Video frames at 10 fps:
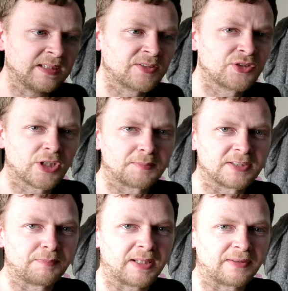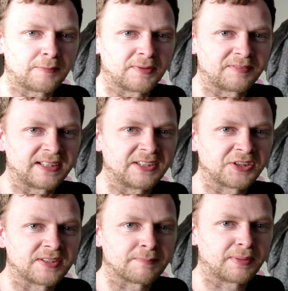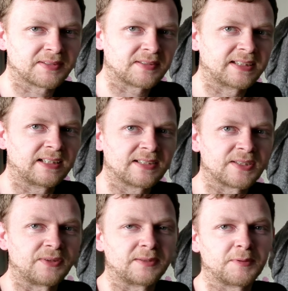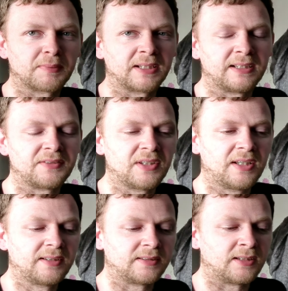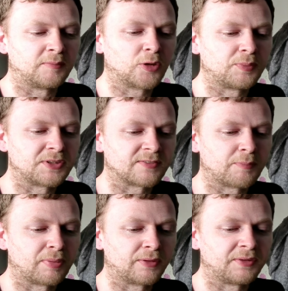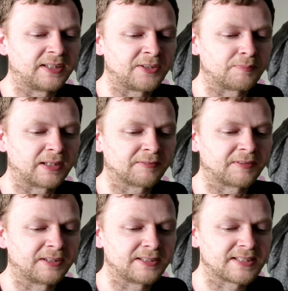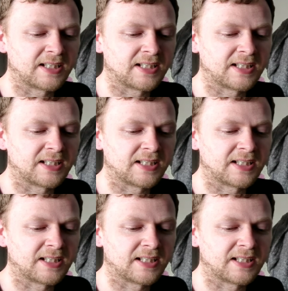2 copies of Power Amplification, it's a battle card, so it can be played up until the point in your battle phase,